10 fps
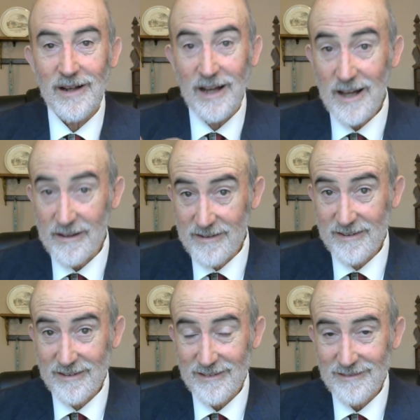
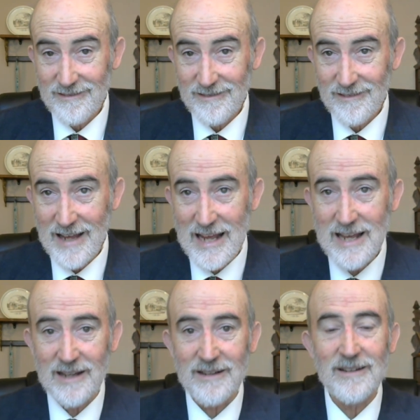us
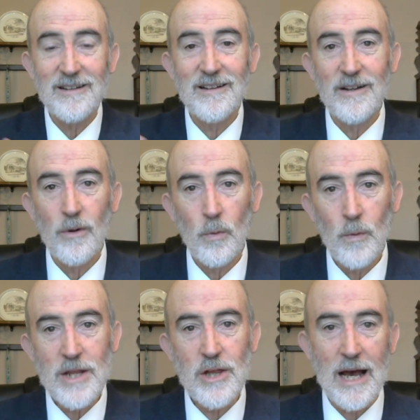and
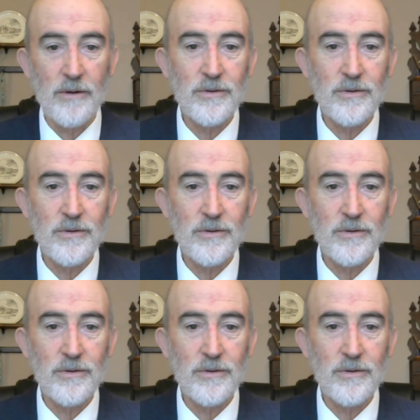reach out